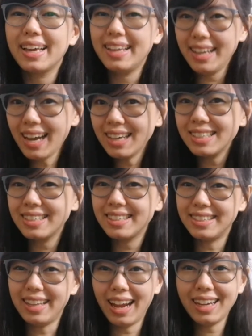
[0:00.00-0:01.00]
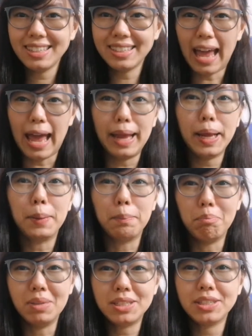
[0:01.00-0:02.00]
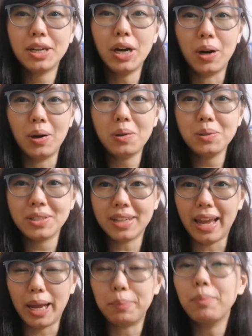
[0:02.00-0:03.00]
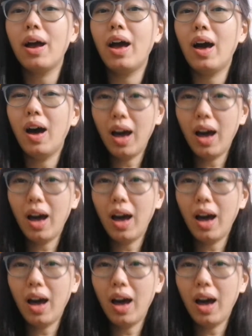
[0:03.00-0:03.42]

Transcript: Yes, they say Mr. O's name.